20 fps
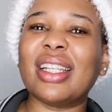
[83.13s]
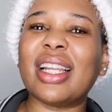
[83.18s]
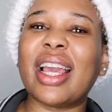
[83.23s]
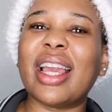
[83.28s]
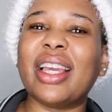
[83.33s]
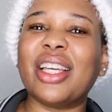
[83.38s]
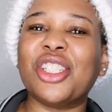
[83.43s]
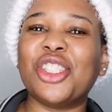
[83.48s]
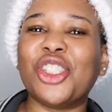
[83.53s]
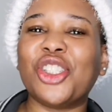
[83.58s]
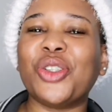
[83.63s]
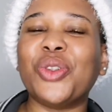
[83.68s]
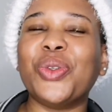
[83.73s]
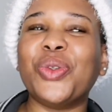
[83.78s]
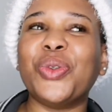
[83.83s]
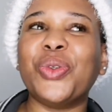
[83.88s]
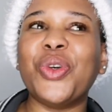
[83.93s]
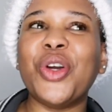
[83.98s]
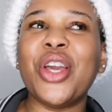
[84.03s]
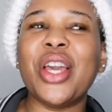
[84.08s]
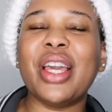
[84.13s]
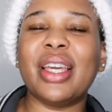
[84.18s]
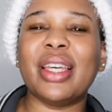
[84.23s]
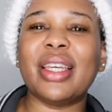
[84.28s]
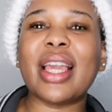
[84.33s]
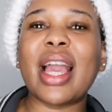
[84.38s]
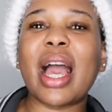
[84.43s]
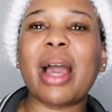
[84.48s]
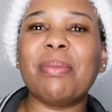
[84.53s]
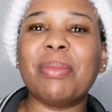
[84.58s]
Like, so
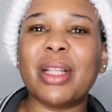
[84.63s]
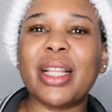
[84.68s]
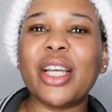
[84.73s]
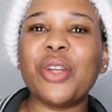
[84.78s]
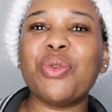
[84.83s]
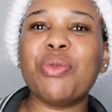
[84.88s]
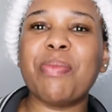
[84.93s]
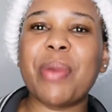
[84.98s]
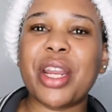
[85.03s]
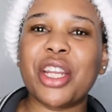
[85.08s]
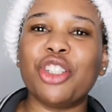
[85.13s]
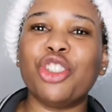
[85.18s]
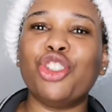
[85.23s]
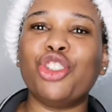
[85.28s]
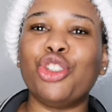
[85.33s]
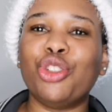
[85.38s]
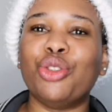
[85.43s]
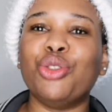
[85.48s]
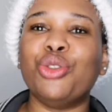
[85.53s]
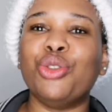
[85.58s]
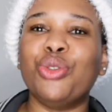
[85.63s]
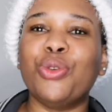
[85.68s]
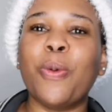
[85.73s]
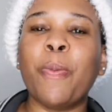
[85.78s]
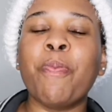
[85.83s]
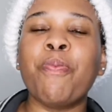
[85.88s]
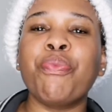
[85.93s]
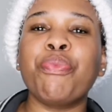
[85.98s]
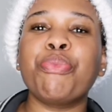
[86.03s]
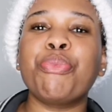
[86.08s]
yeah, I'm glad we managed
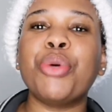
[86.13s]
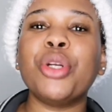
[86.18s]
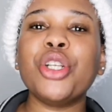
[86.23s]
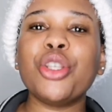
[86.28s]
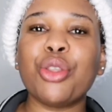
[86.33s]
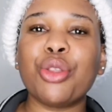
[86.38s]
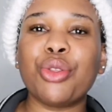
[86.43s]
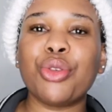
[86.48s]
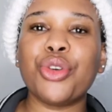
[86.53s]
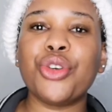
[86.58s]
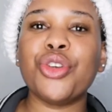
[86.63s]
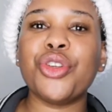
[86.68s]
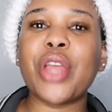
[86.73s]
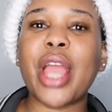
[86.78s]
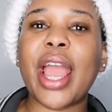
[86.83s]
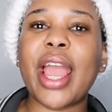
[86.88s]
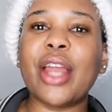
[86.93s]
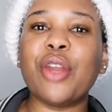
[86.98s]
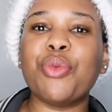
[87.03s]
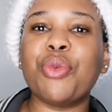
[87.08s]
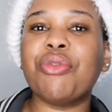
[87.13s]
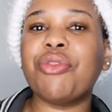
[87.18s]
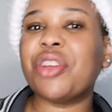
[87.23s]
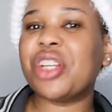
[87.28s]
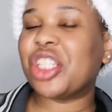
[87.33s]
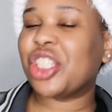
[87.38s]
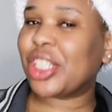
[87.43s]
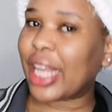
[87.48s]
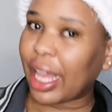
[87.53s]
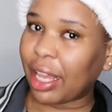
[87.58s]
to pull it through and we
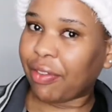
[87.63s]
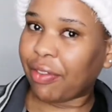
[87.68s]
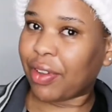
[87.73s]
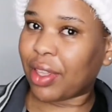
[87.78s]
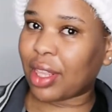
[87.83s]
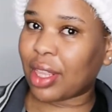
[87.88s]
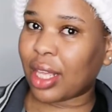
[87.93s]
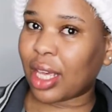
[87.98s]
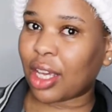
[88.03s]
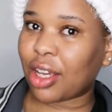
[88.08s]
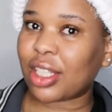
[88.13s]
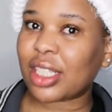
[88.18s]
finished everything,